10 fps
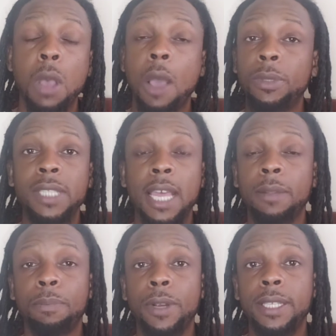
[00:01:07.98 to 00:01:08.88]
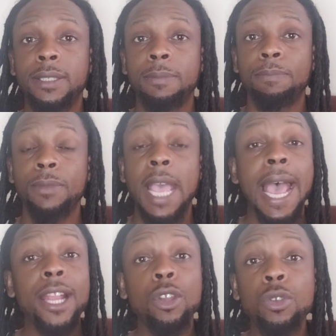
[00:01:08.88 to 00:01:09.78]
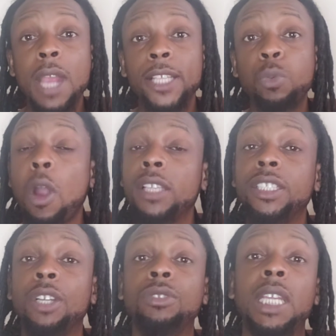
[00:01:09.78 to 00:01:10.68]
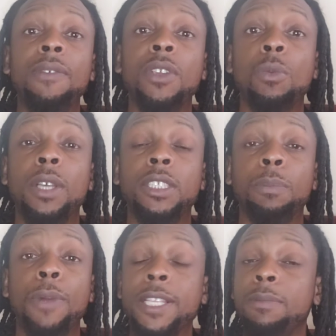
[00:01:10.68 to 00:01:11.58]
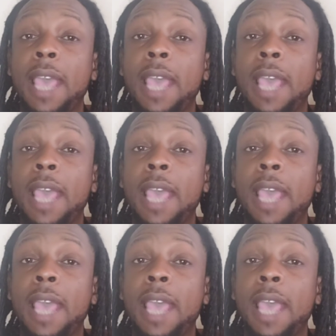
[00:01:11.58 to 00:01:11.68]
I was not impressed. I know you guys watched it on TV and wasn't impressed.